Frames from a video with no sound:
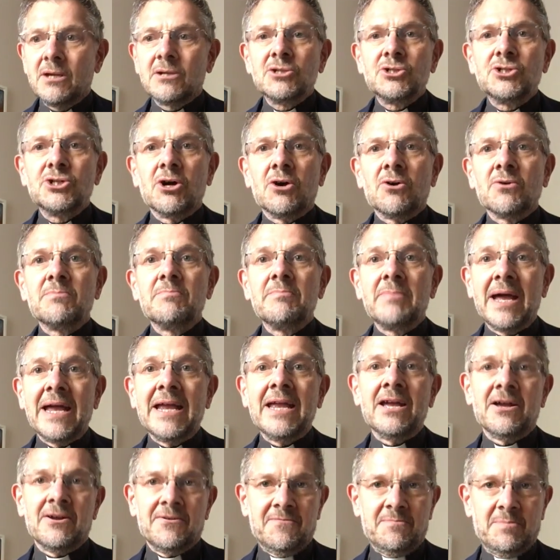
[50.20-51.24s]
John may
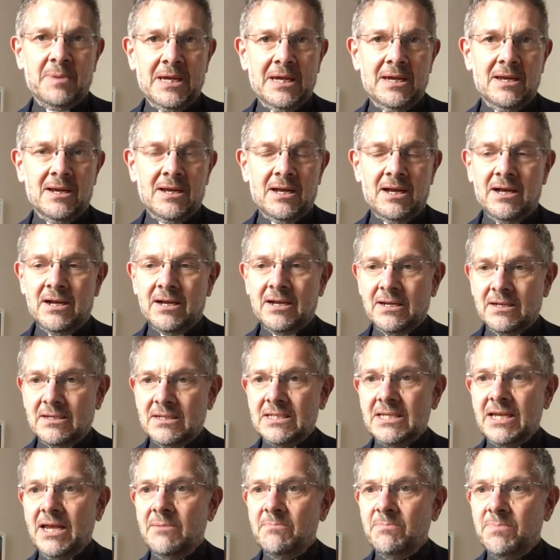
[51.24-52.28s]
have been a
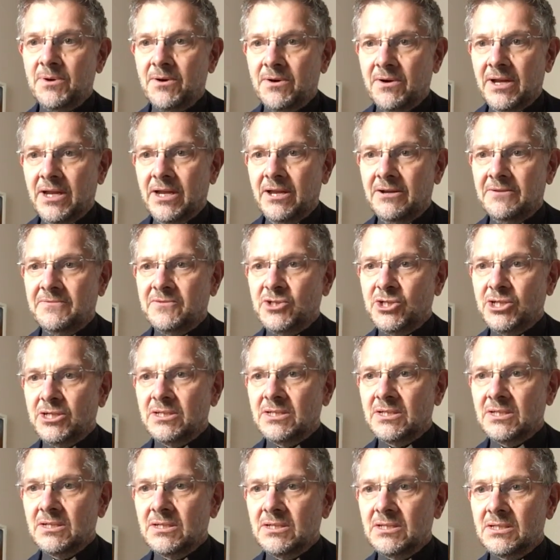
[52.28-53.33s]
contemporary of
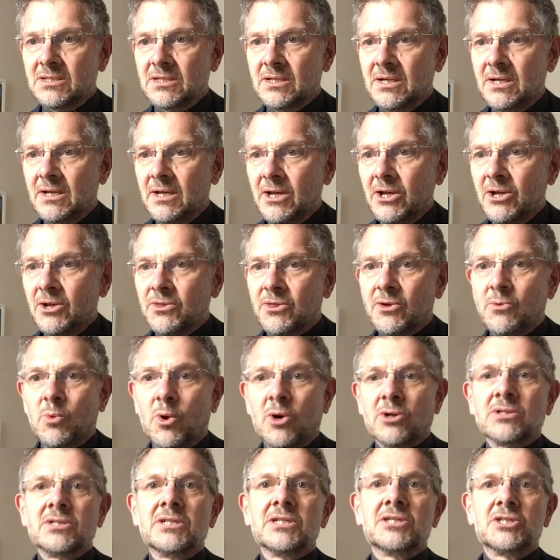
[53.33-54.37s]
Jesus, the
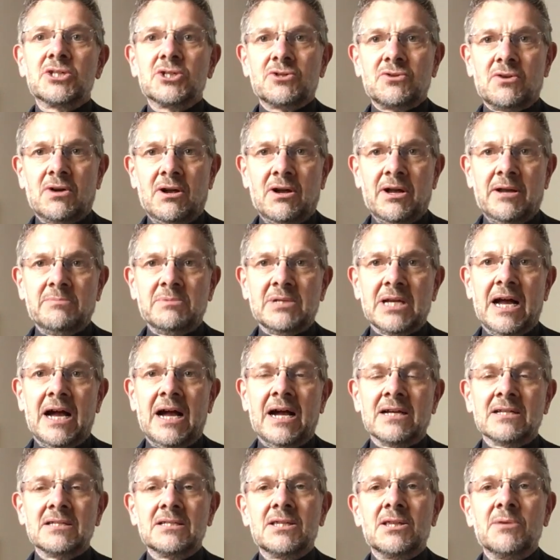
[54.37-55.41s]
one described
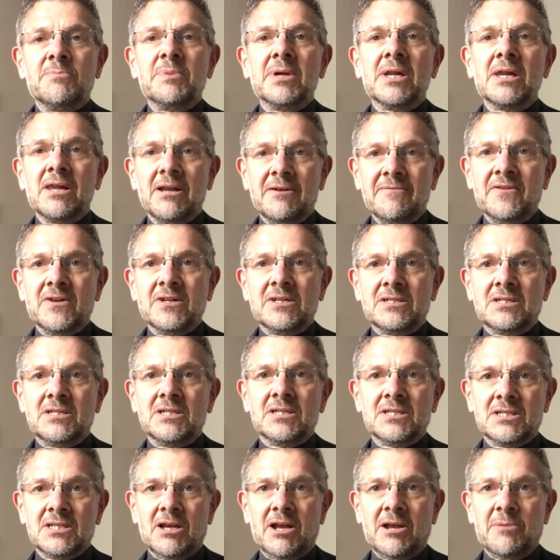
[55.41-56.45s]
as the beloved
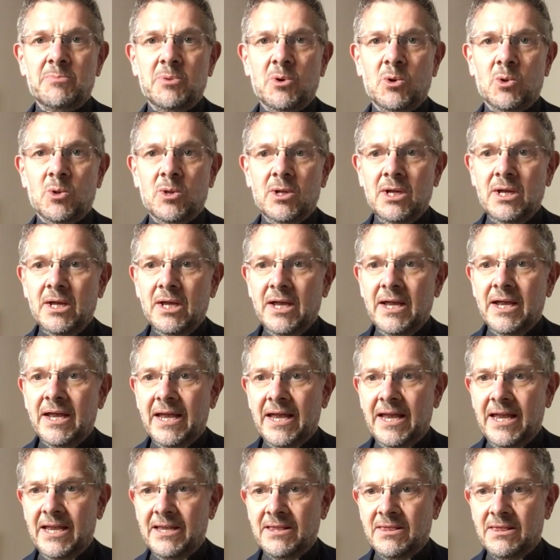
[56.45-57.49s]
disciple
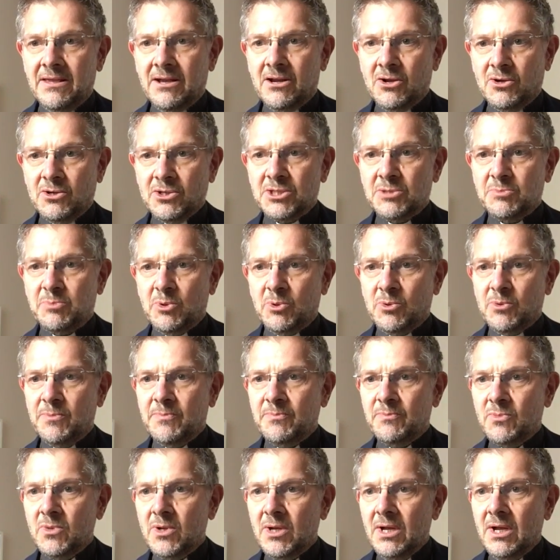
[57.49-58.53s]
in the Gospel.
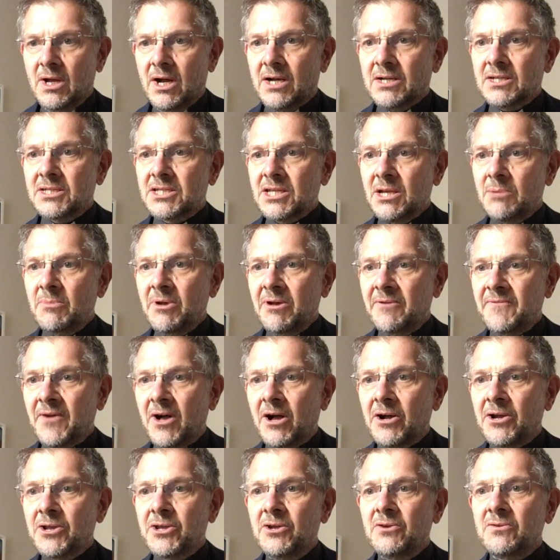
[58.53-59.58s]
And some have
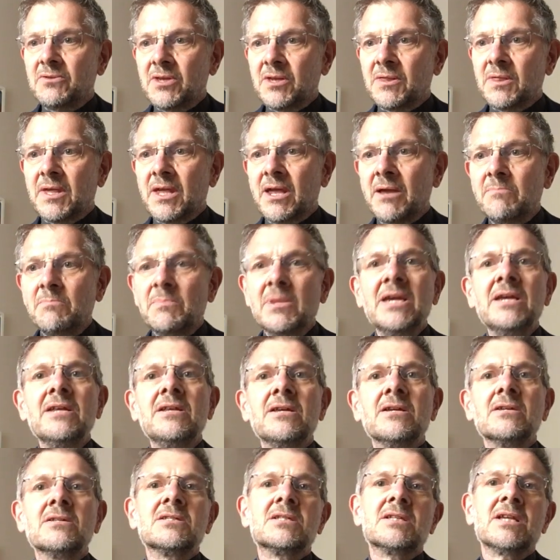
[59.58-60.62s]
argued that the
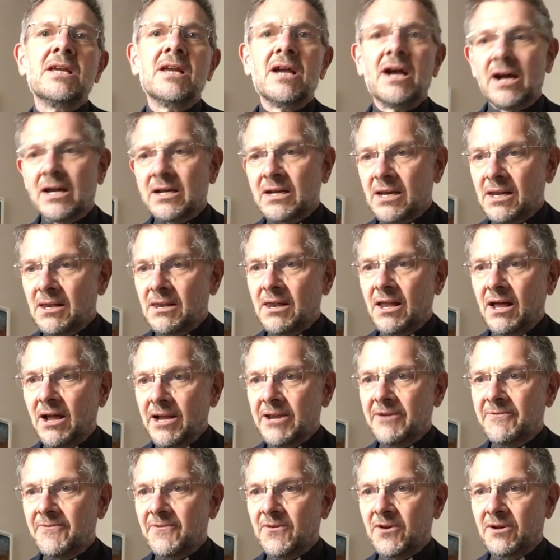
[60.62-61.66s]
immediacy and
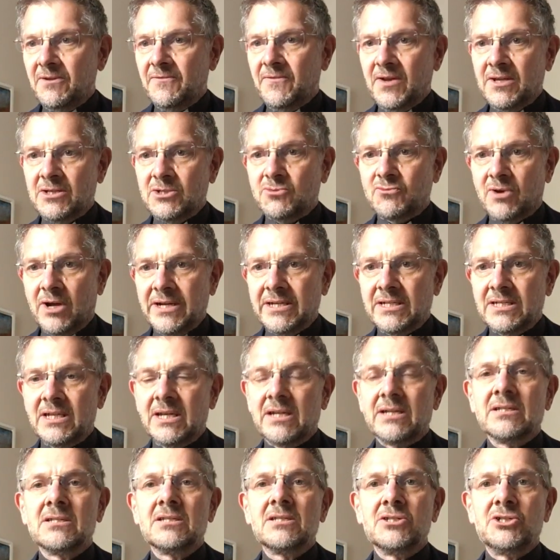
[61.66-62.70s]
life of his
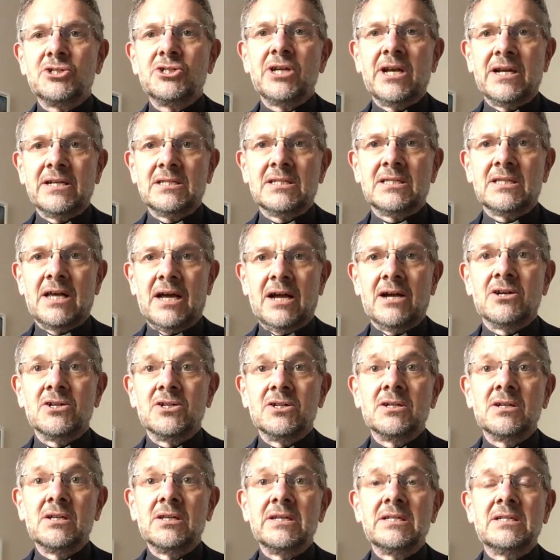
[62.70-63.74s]
writing suggests that
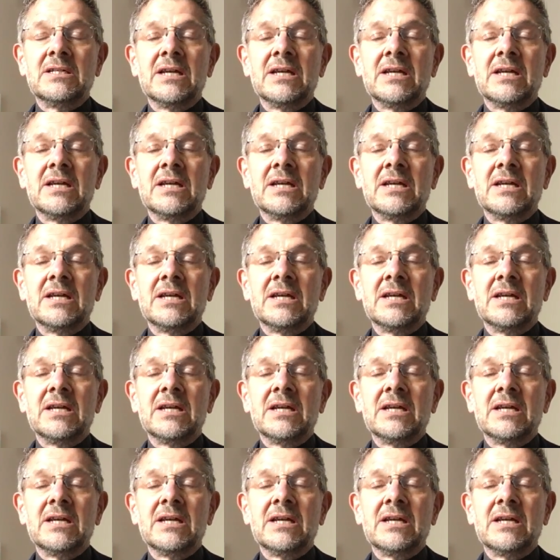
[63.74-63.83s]
early